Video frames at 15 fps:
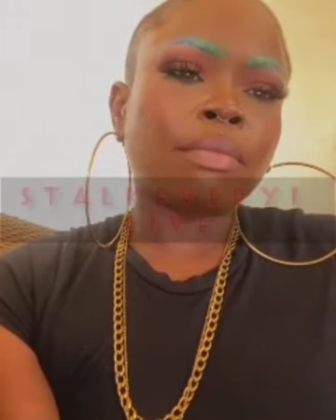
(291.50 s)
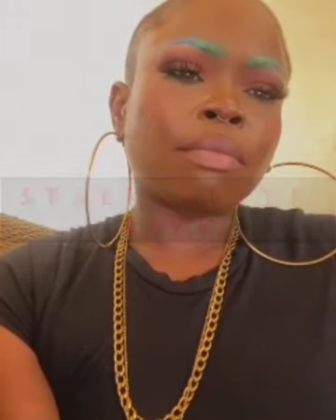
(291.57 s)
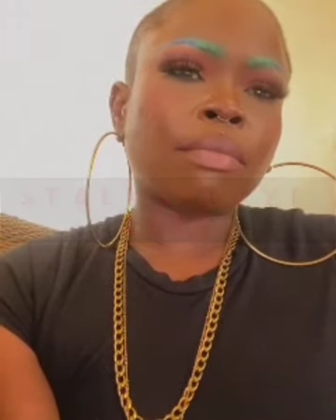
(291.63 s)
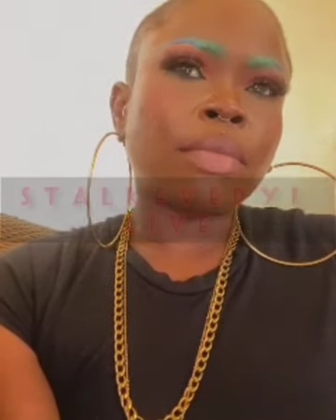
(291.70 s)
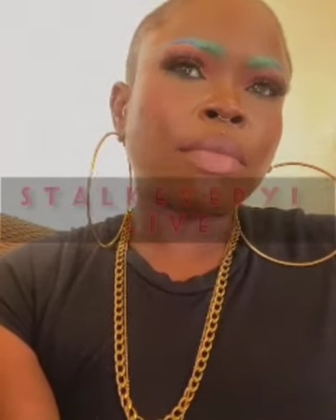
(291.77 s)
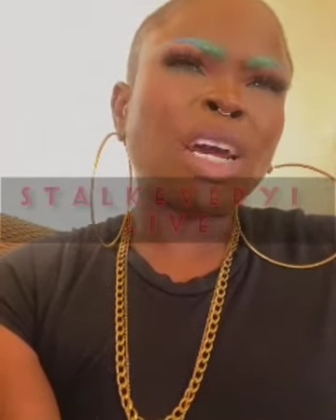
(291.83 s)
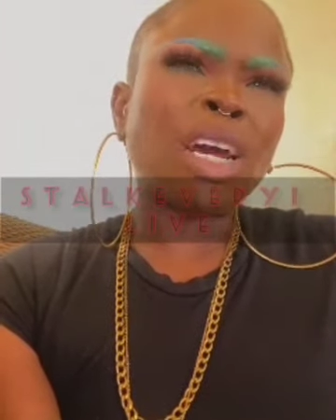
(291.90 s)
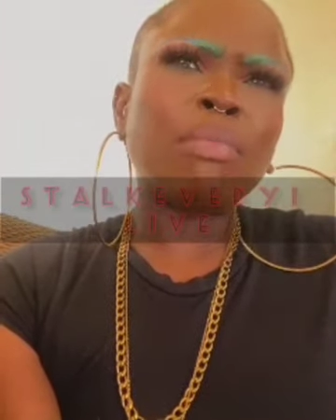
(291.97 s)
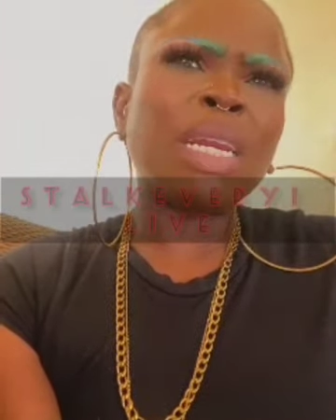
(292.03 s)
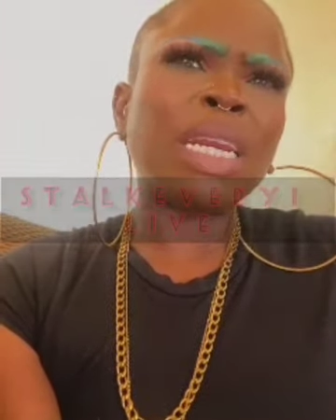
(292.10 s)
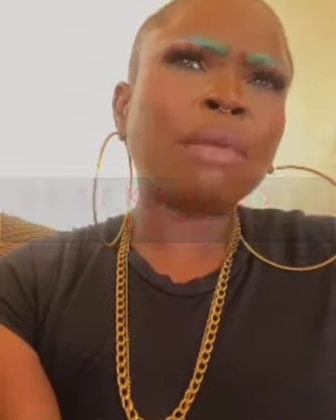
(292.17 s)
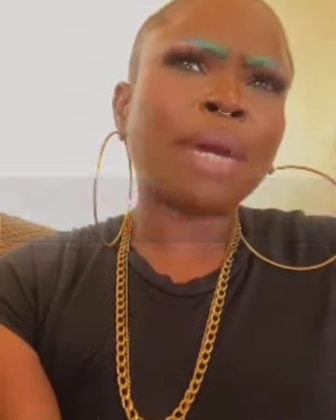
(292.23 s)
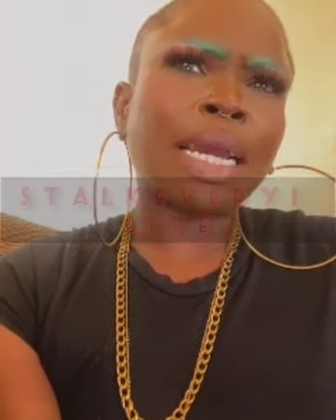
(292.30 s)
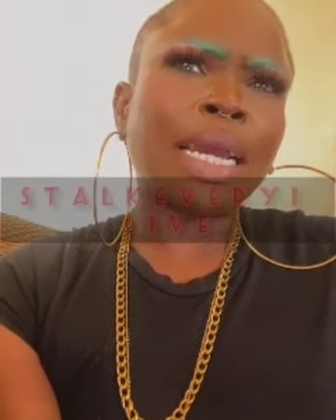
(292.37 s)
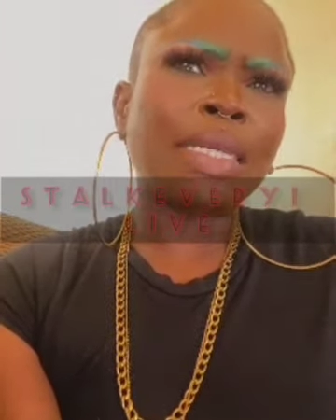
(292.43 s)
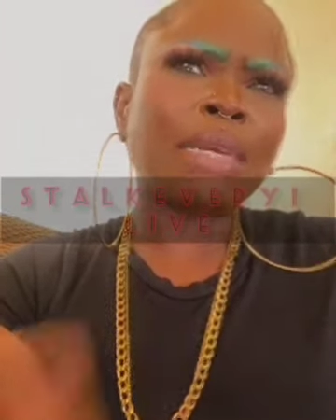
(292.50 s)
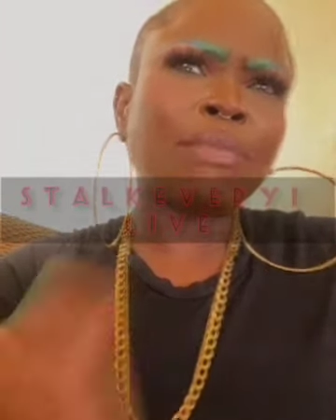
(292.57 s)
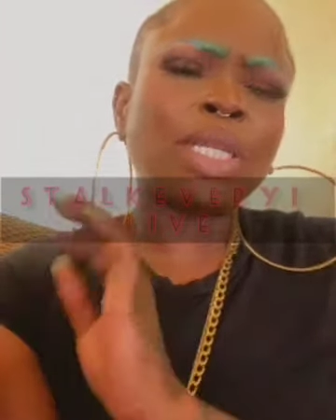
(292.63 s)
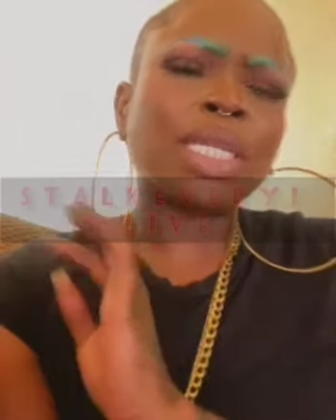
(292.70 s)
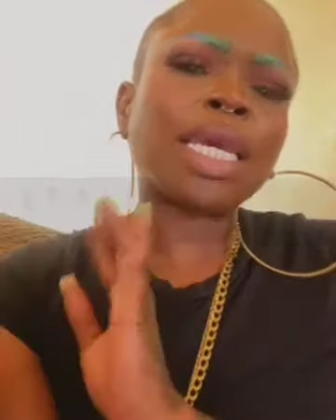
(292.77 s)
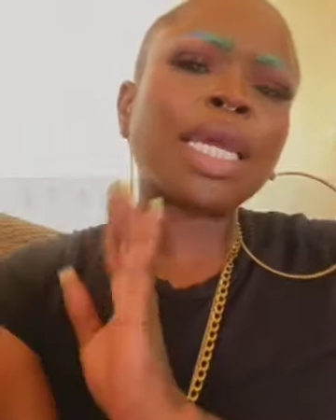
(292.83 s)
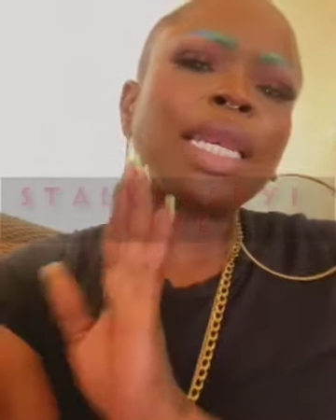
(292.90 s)
Not minimizing,
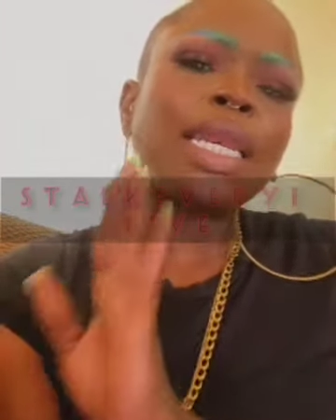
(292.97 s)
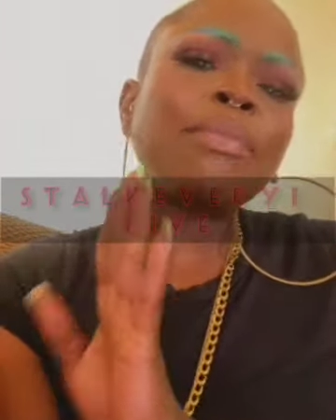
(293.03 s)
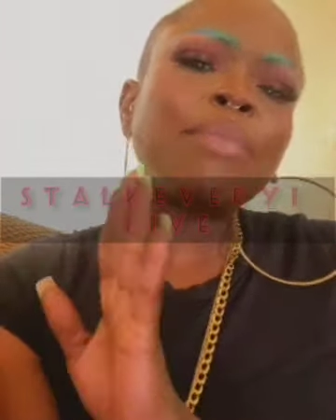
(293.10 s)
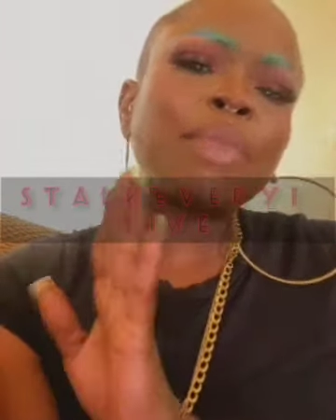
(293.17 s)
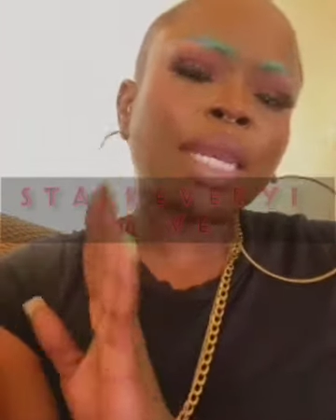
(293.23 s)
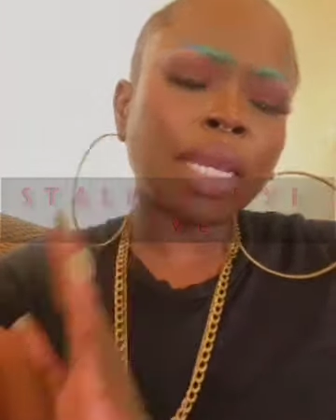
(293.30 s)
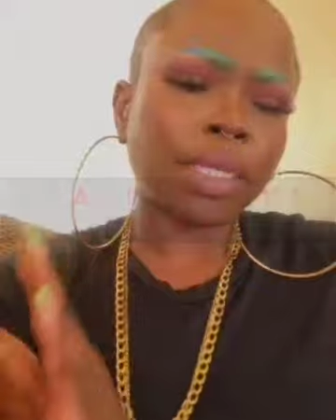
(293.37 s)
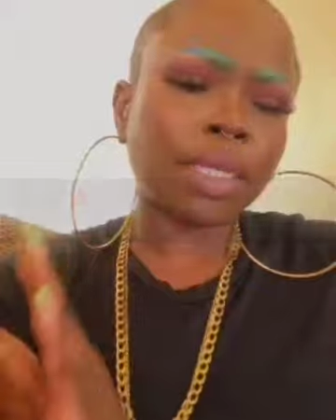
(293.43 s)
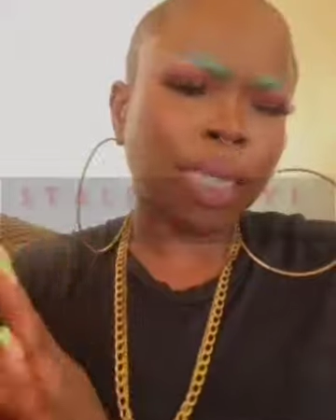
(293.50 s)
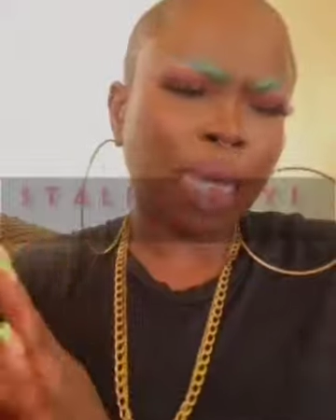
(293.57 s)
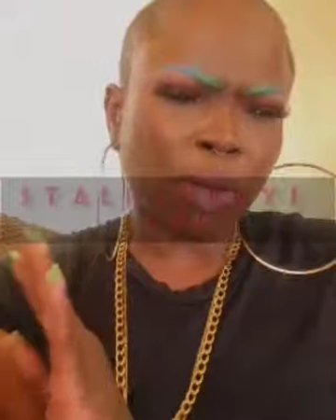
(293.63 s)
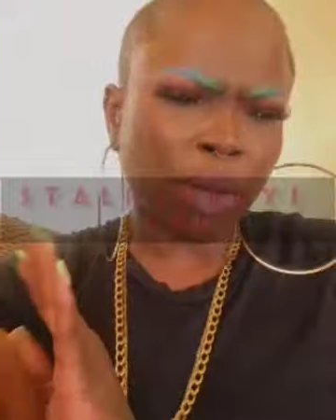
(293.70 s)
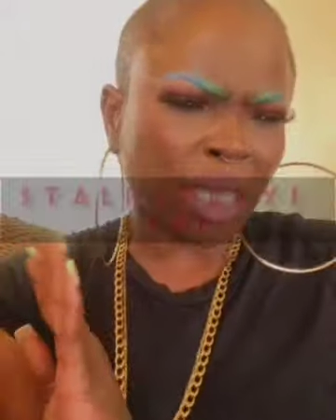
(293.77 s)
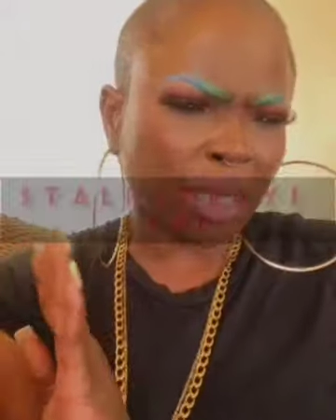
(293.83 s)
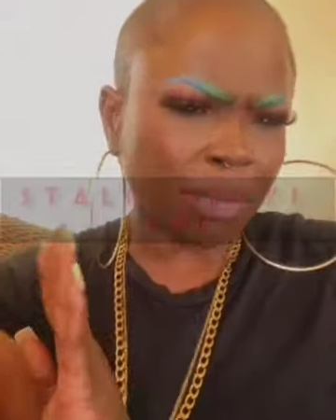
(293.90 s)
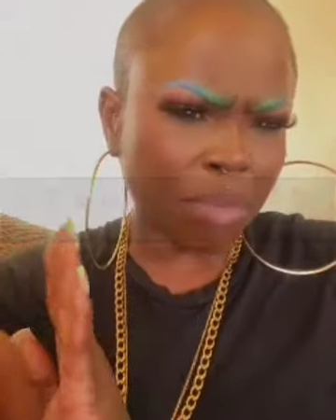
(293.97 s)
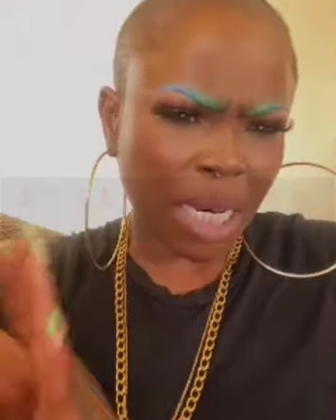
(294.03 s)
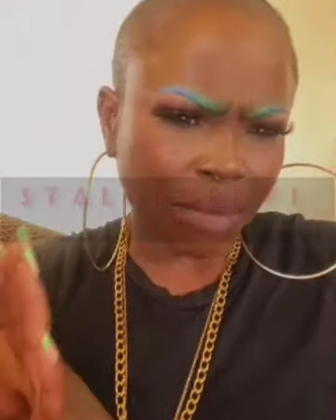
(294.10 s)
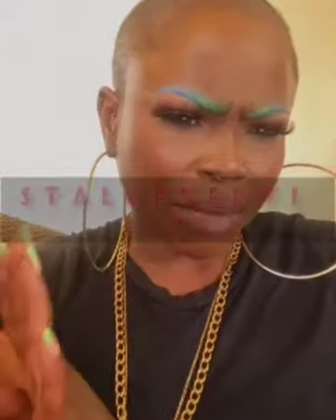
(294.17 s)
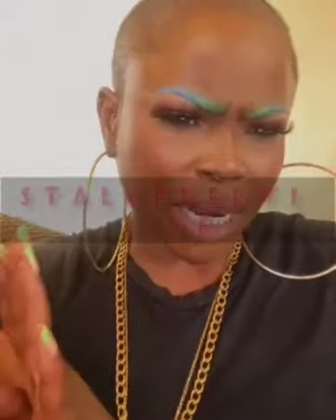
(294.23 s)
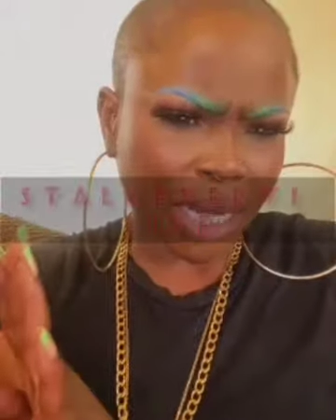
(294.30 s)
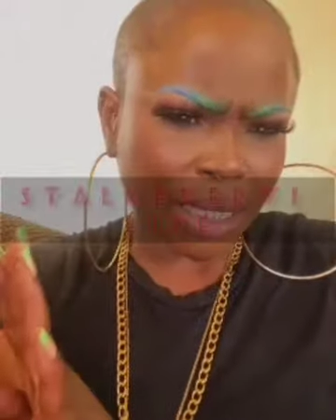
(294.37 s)
but eliminating. I don't want to
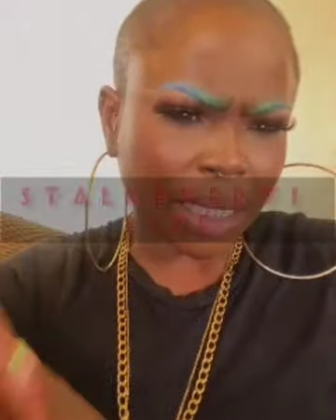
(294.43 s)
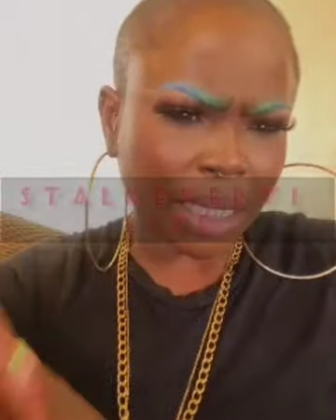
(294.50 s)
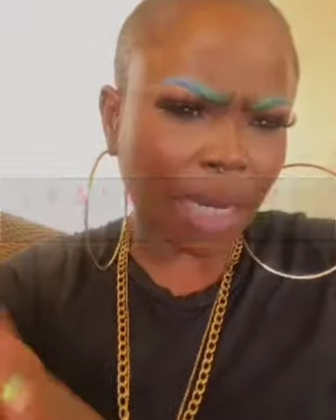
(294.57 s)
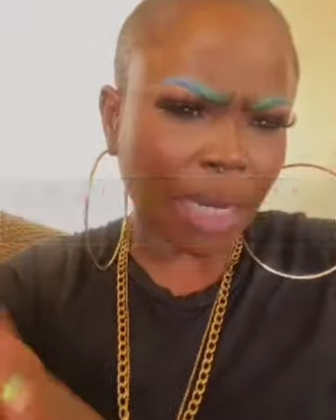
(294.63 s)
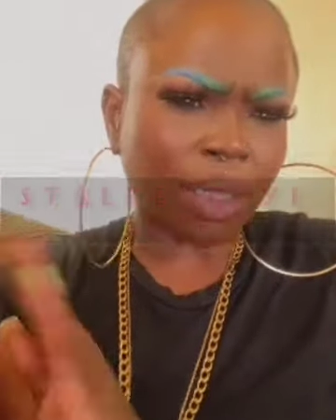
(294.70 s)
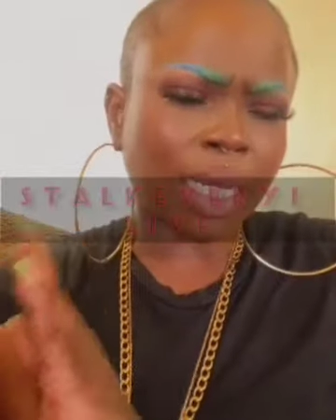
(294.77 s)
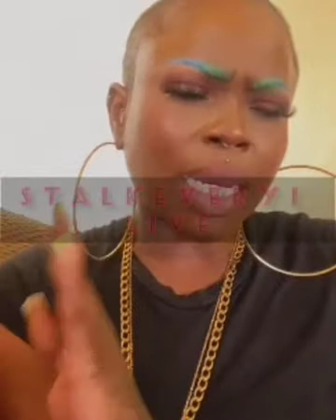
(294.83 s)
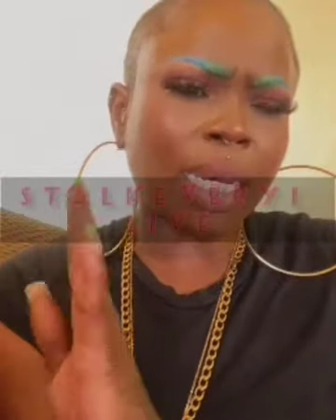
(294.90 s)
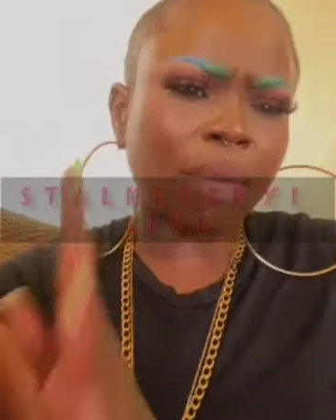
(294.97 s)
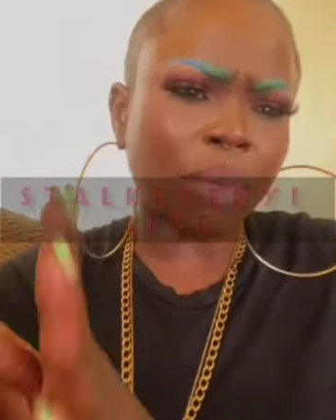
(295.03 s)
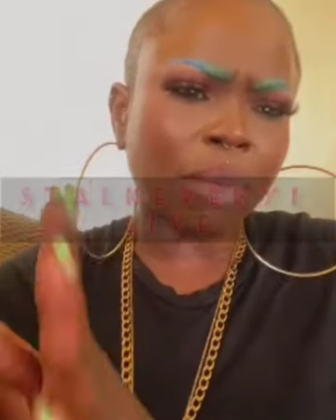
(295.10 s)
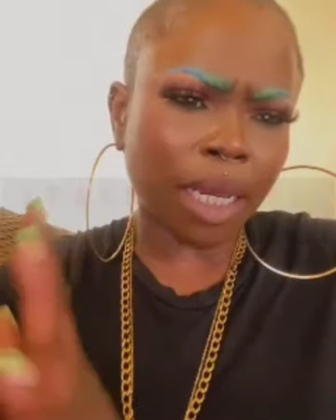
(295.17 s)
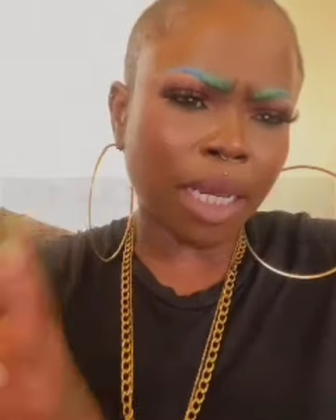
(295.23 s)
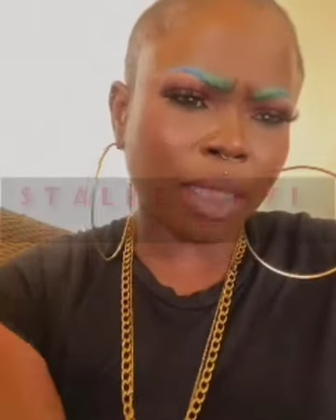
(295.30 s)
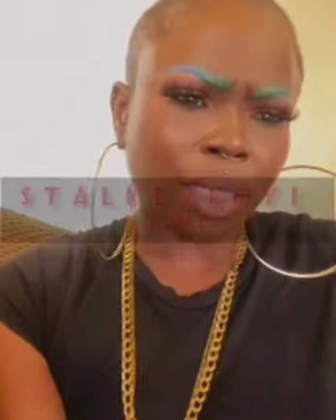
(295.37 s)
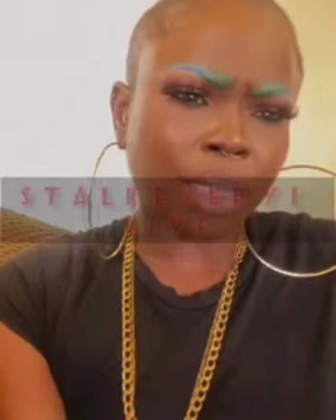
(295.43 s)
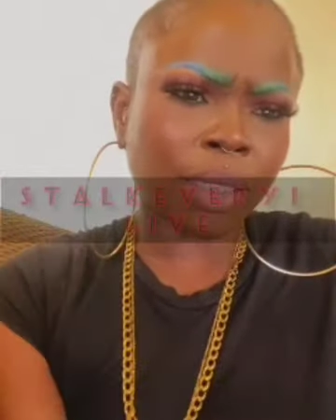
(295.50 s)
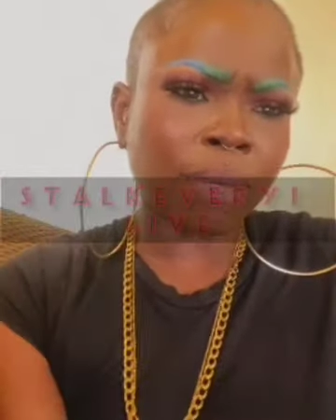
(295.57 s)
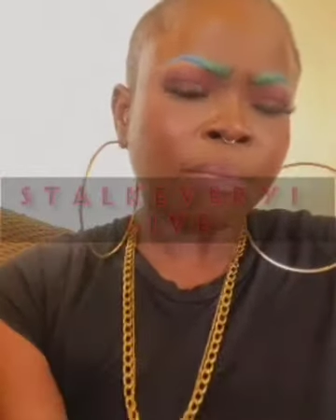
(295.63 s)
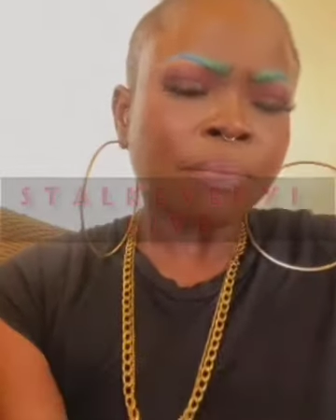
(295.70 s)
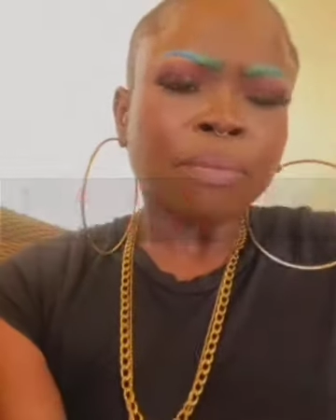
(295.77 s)
minimize it, I want to eliminate it.